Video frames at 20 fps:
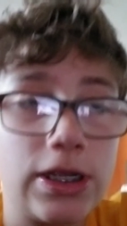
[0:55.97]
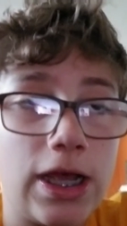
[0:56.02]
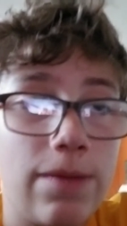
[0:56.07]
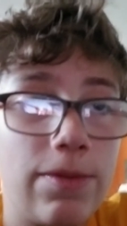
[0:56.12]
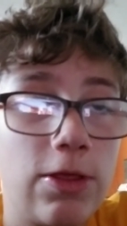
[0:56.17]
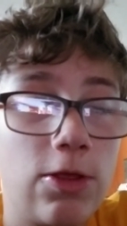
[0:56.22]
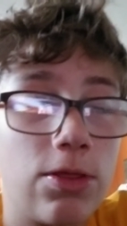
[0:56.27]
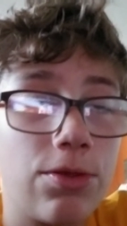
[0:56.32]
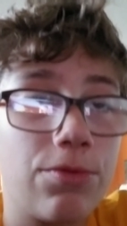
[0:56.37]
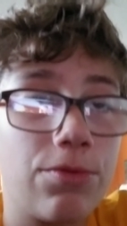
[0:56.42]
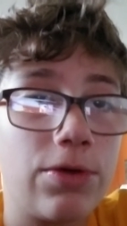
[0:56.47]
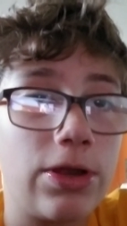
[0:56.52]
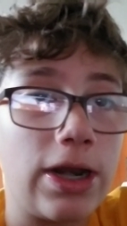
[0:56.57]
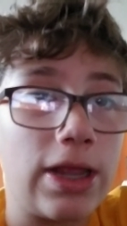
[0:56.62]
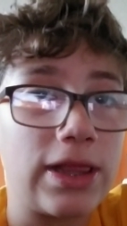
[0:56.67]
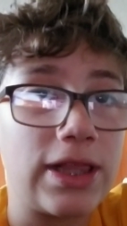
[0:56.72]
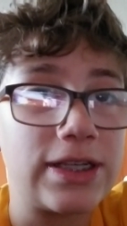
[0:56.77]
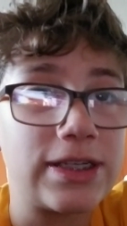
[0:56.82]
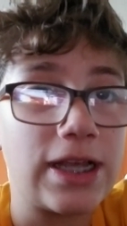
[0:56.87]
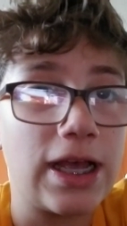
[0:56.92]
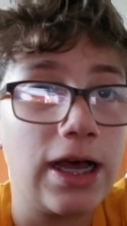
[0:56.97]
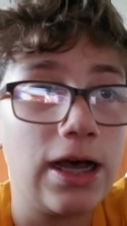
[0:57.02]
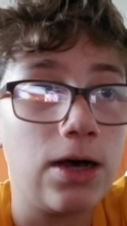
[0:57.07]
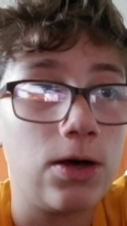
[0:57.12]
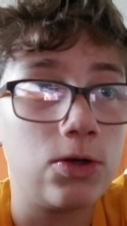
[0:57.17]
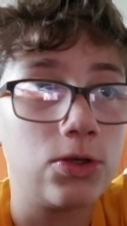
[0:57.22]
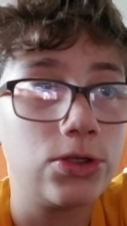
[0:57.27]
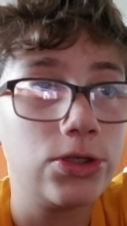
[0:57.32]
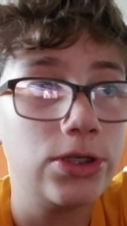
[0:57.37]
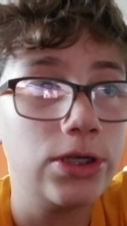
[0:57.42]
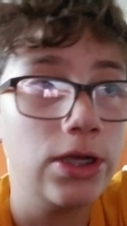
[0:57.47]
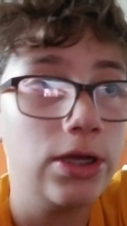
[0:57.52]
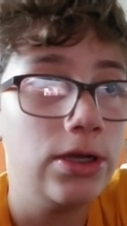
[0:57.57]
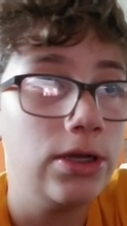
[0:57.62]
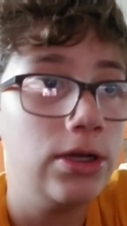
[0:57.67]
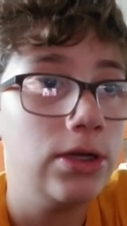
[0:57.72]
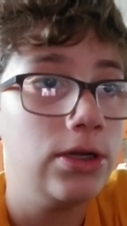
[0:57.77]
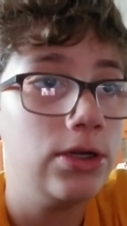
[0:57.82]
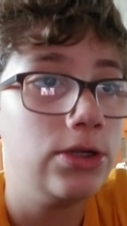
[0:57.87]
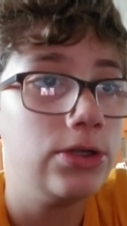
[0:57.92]
I'm the only one at this house.
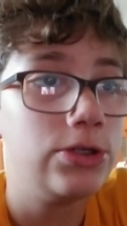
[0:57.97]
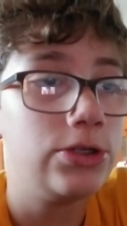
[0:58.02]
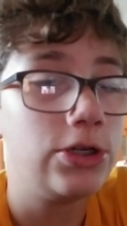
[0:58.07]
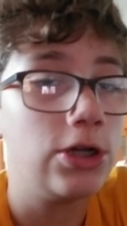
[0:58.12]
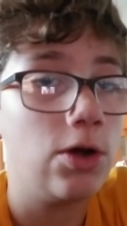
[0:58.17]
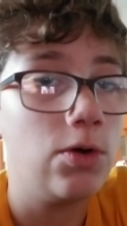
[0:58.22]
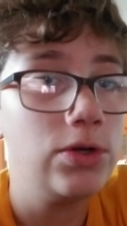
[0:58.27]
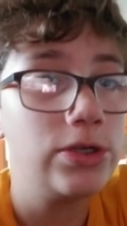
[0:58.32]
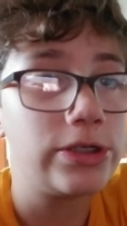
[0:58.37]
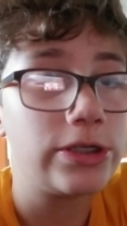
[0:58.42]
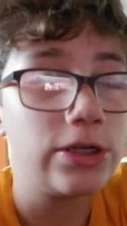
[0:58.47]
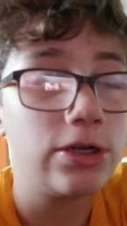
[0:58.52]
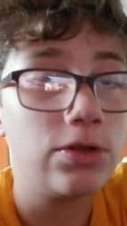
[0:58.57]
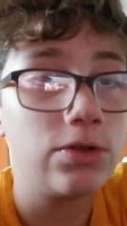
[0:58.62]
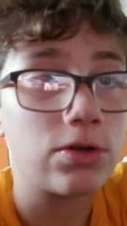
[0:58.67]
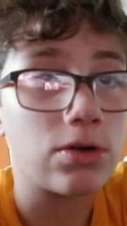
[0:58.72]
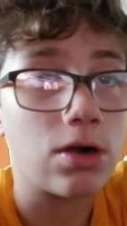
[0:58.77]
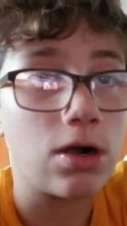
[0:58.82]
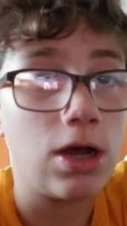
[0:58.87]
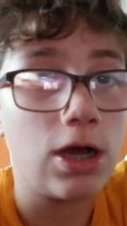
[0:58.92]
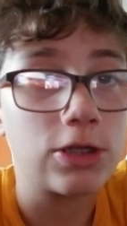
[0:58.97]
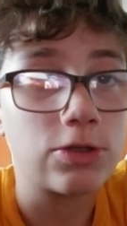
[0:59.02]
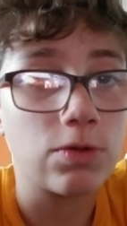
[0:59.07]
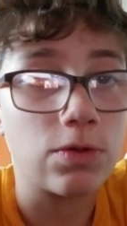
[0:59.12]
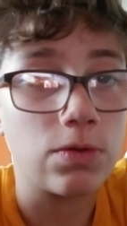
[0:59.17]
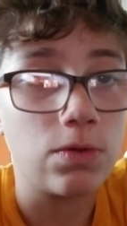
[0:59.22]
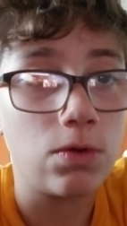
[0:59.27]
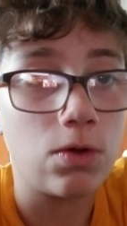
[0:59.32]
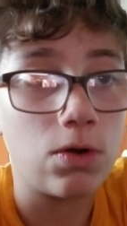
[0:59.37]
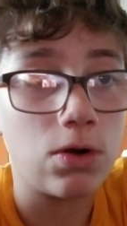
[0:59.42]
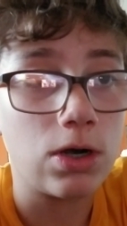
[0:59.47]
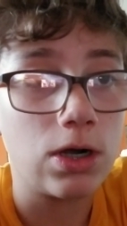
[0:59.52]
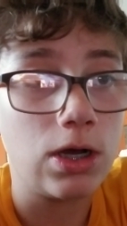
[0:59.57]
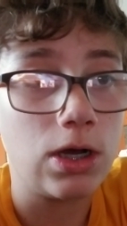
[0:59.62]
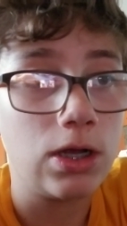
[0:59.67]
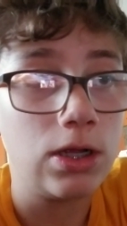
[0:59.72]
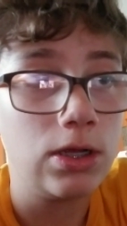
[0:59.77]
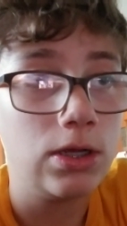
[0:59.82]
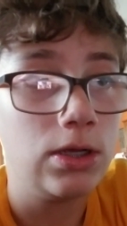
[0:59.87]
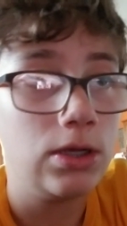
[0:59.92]
Joey's still in La Crosse with
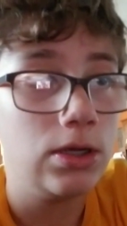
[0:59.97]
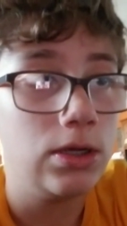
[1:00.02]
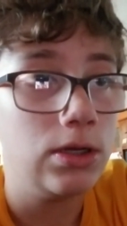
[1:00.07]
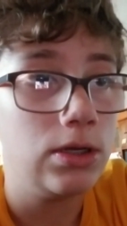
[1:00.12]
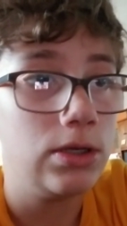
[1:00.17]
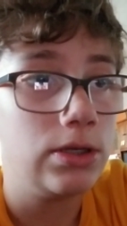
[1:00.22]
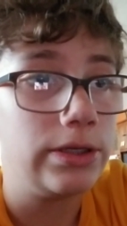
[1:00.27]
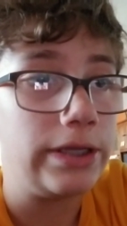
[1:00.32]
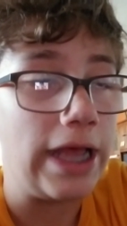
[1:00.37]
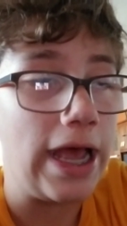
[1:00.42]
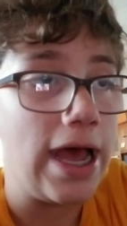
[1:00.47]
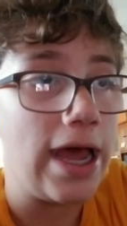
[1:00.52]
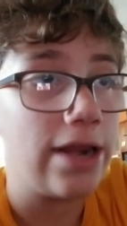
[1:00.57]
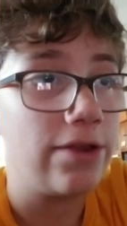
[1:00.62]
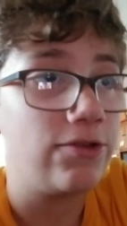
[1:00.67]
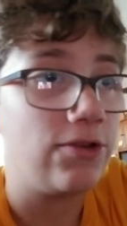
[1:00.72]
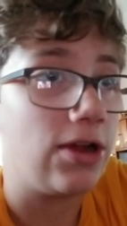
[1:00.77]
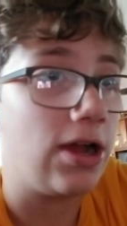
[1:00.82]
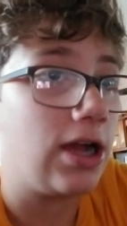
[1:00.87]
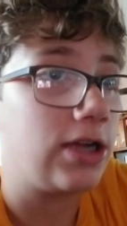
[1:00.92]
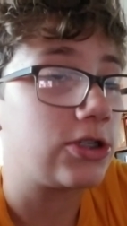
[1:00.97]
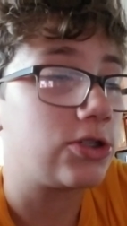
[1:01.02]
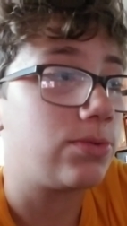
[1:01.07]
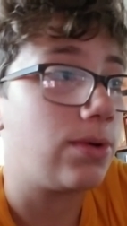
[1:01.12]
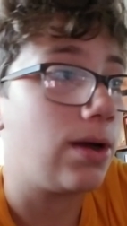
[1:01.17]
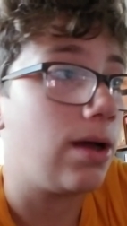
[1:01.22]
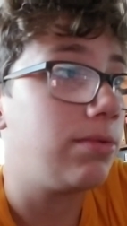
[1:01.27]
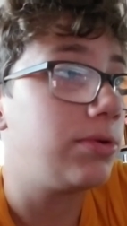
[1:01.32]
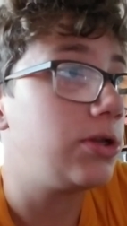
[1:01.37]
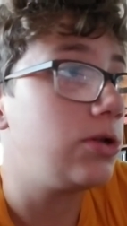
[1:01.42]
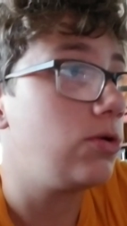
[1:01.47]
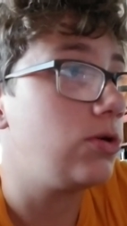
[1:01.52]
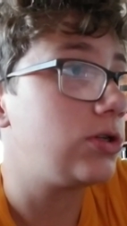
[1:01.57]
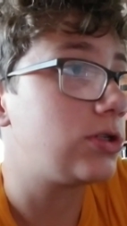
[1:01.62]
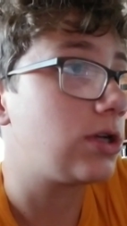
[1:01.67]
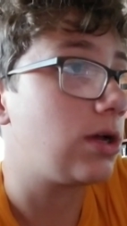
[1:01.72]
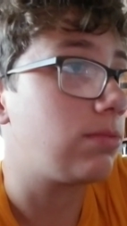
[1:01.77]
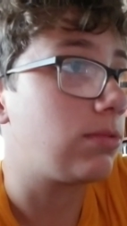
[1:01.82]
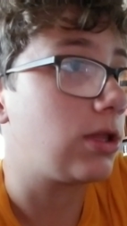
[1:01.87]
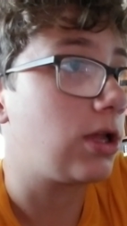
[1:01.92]
Laura. Dad and Josh are probably doing
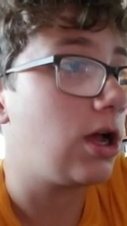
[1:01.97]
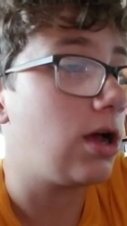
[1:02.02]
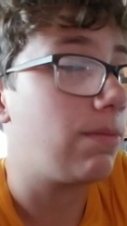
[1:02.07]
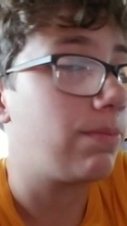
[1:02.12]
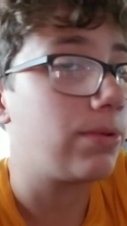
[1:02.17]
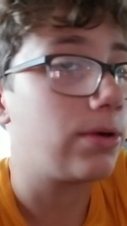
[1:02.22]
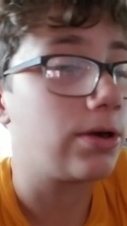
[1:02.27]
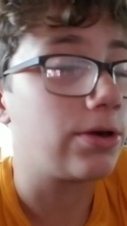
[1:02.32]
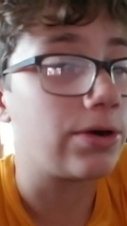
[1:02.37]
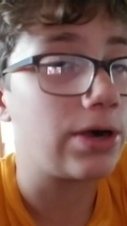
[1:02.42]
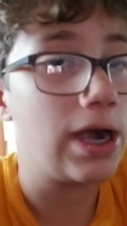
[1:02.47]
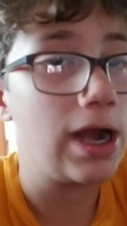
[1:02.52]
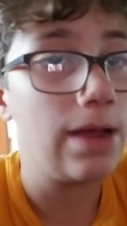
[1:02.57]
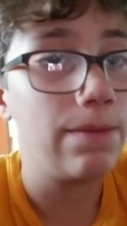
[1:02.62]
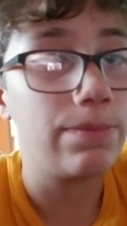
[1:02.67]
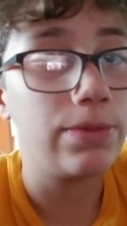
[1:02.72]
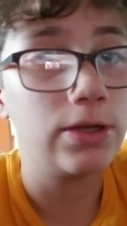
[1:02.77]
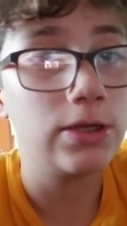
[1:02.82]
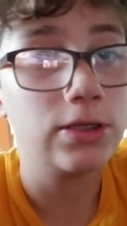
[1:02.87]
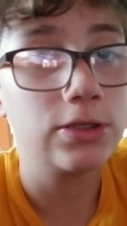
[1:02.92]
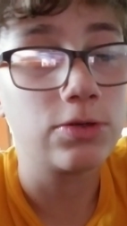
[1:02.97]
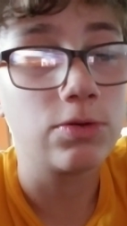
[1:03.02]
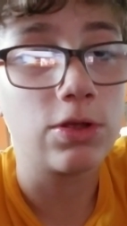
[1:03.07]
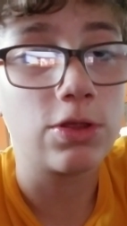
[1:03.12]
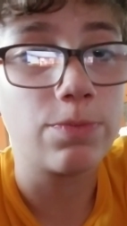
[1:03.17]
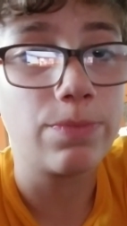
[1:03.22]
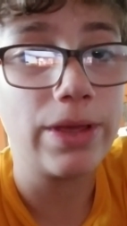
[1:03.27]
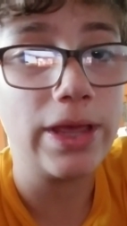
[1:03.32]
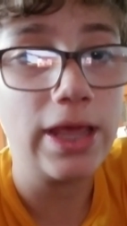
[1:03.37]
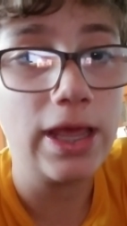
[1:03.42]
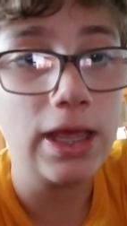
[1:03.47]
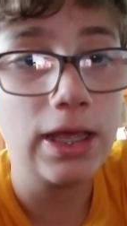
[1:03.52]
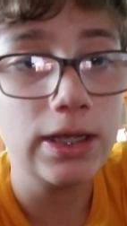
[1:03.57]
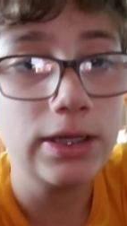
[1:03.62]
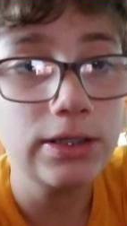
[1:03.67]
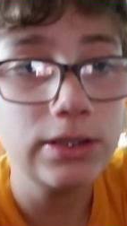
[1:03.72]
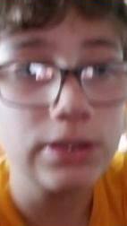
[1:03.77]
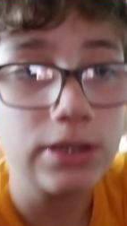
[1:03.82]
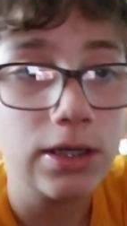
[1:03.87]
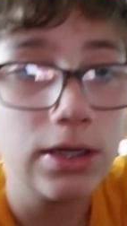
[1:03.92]
something up at her grandpa's with
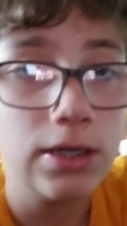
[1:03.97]
pigs.